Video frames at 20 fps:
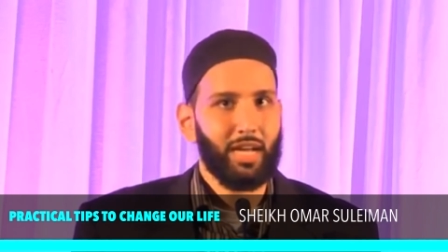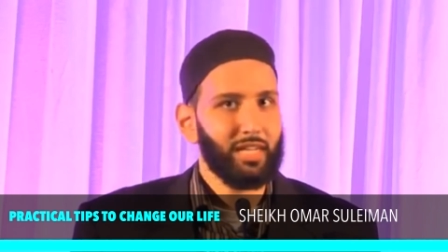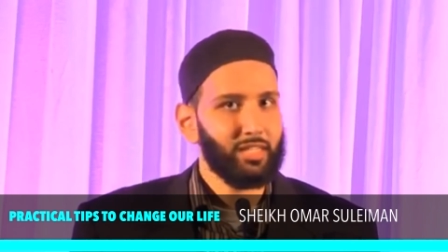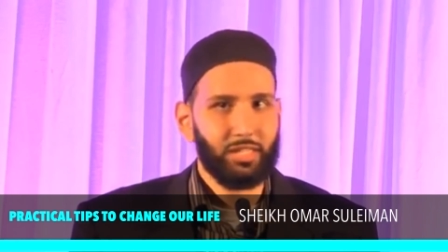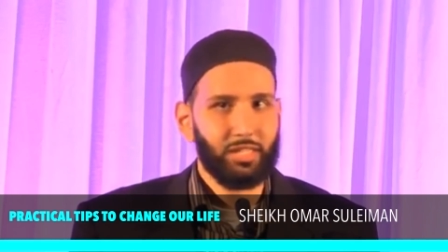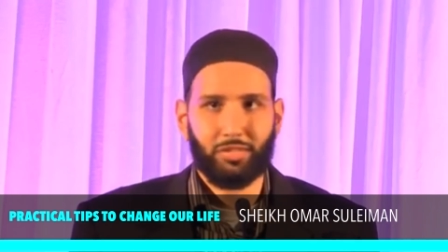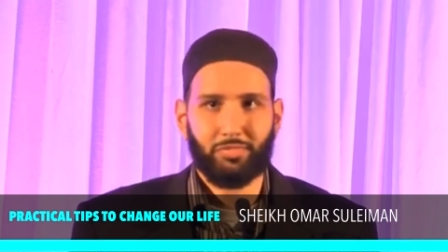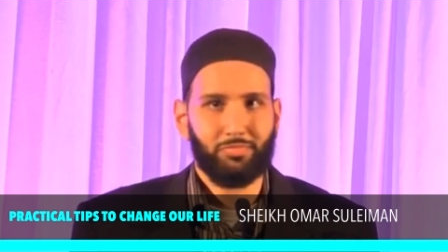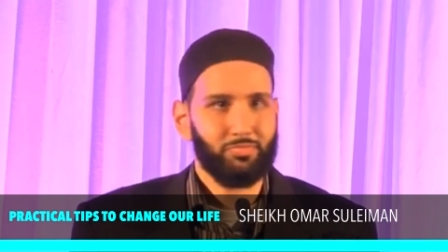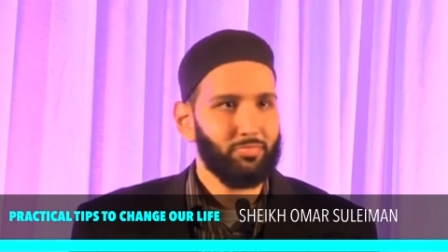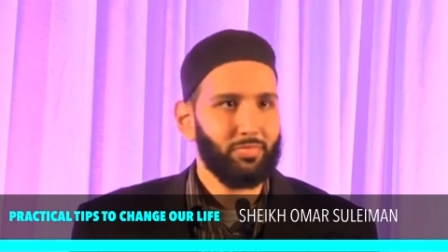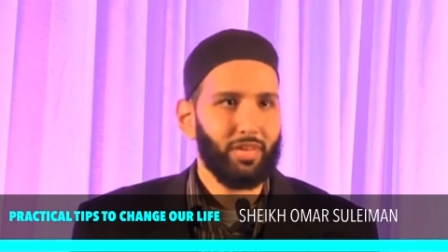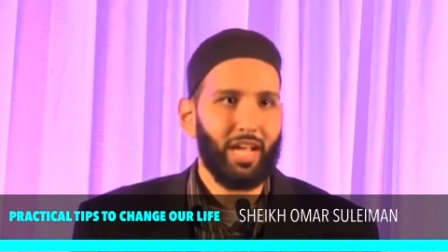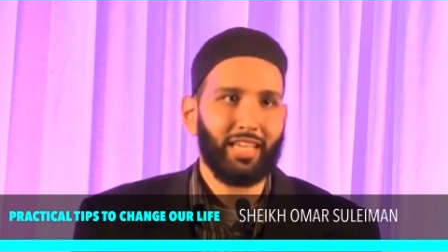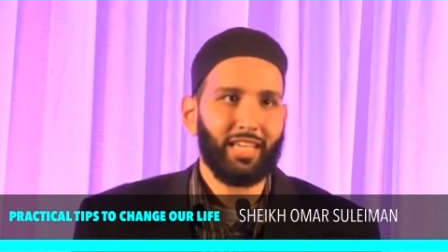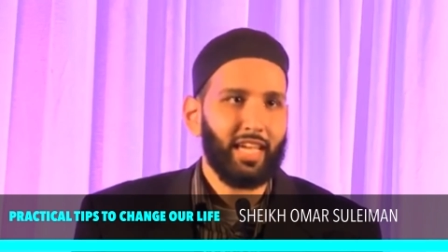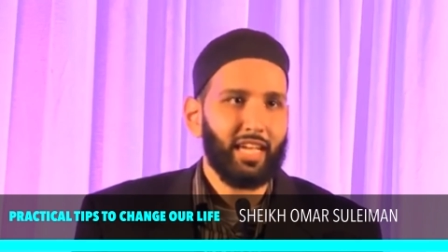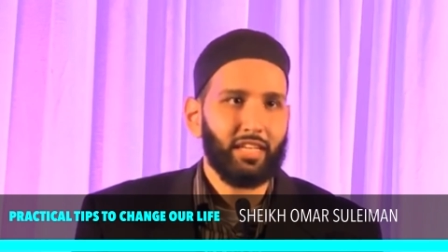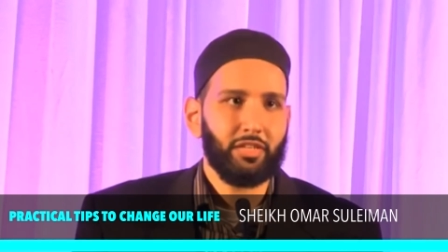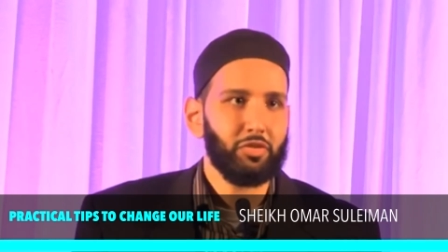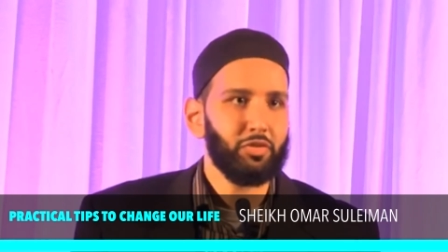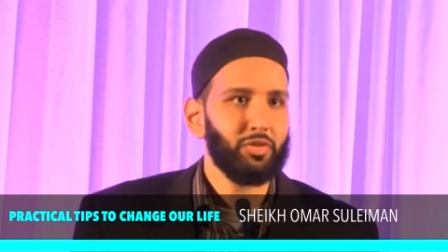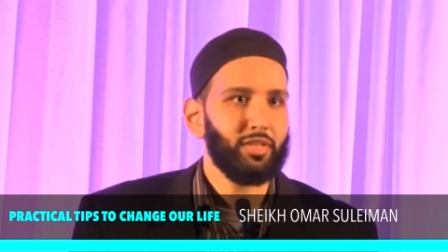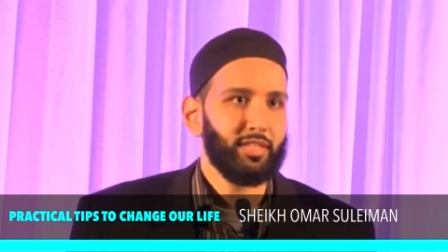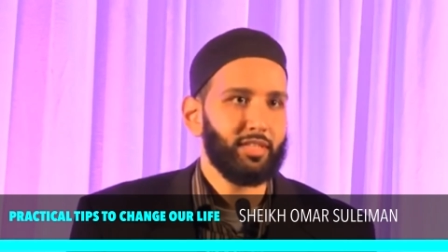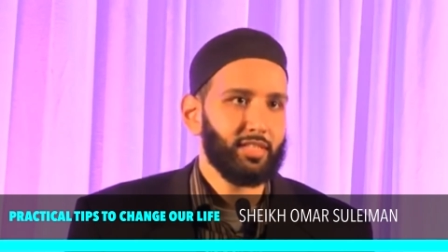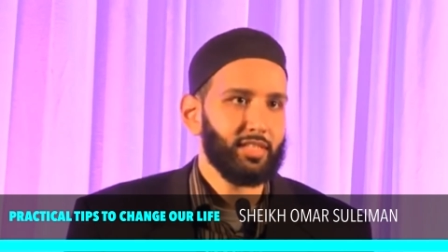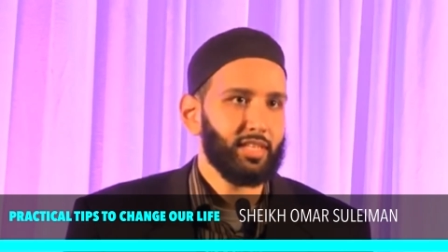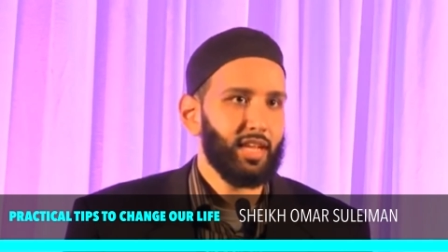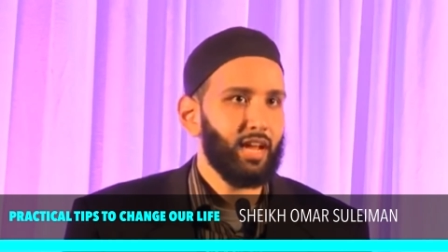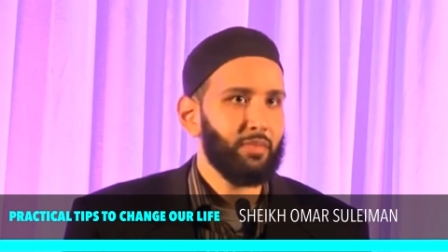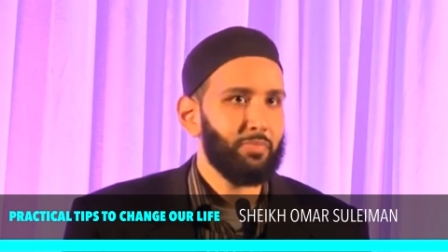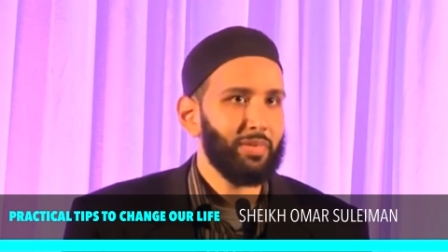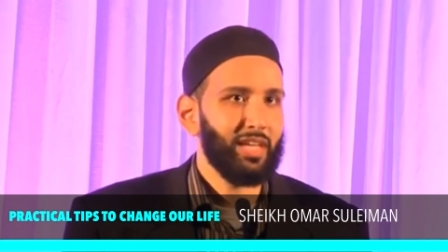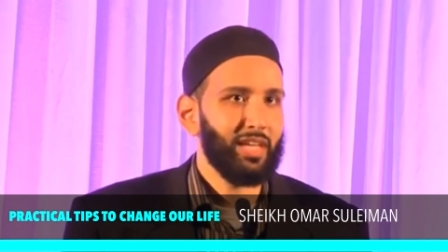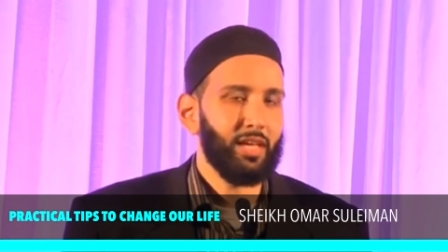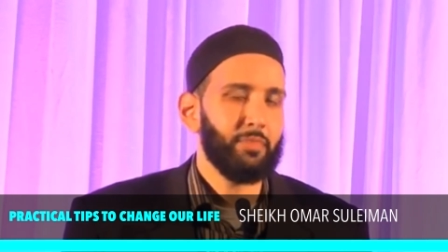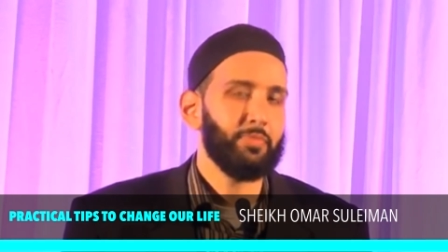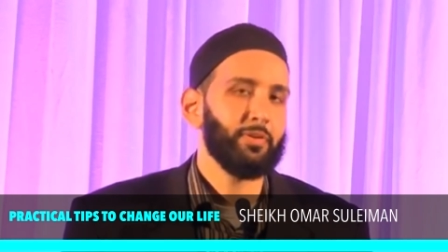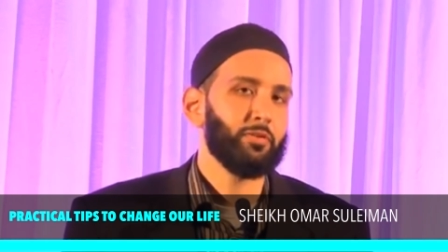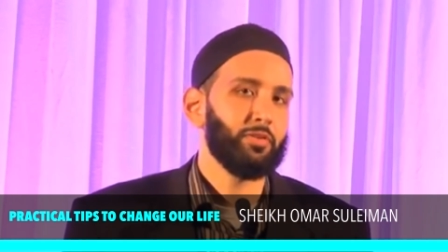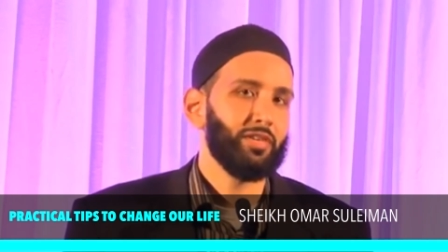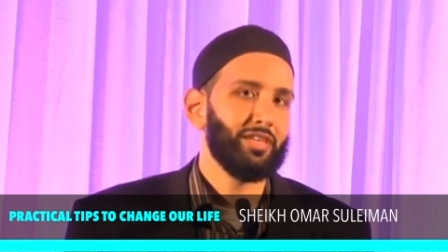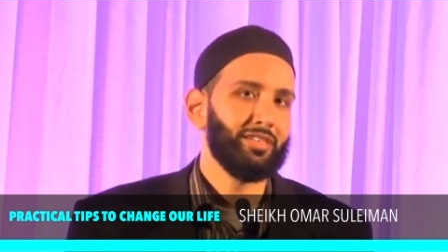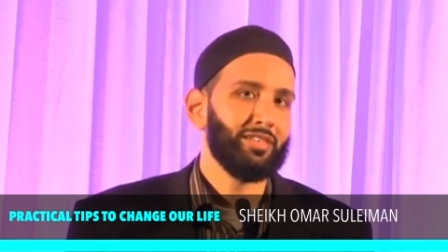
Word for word: I just, I can't do this. I'd be a hypocrite.